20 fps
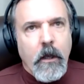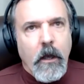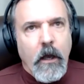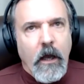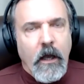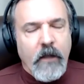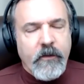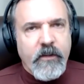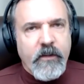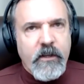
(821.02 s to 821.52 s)

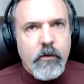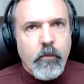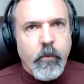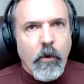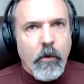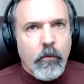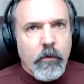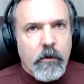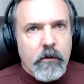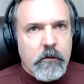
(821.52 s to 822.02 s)
I think
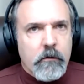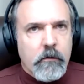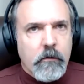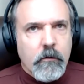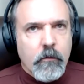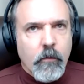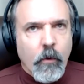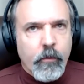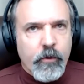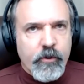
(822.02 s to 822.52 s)
what
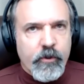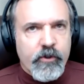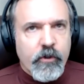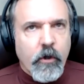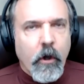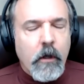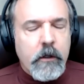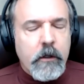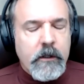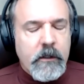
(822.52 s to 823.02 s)
we're
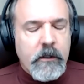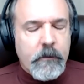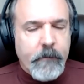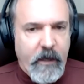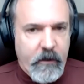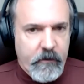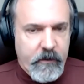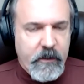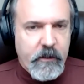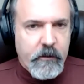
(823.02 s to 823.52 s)
talking
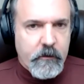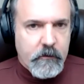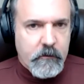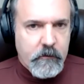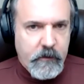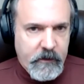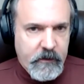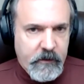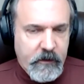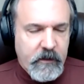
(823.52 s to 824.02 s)
about here
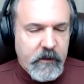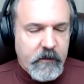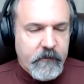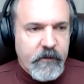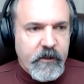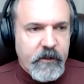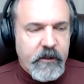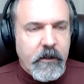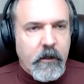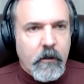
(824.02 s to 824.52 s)
in the
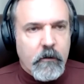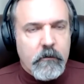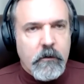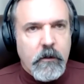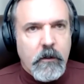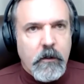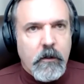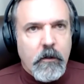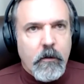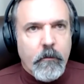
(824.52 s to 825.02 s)
video,
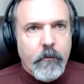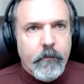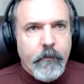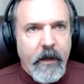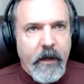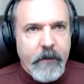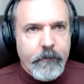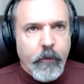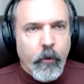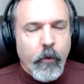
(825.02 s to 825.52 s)

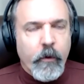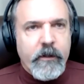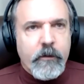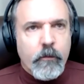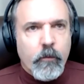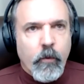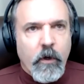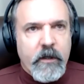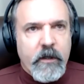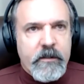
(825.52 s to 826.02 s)
my point
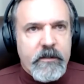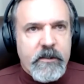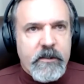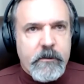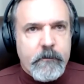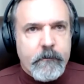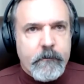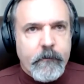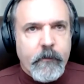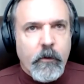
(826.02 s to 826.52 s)

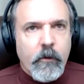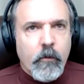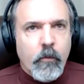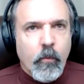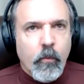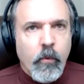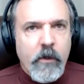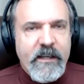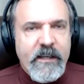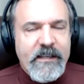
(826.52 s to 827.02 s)
was
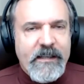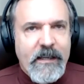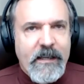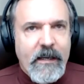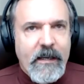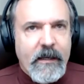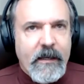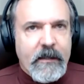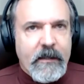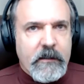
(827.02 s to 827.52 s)
we
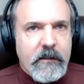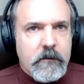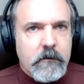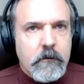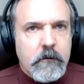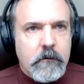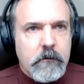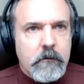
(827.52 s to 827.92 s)
can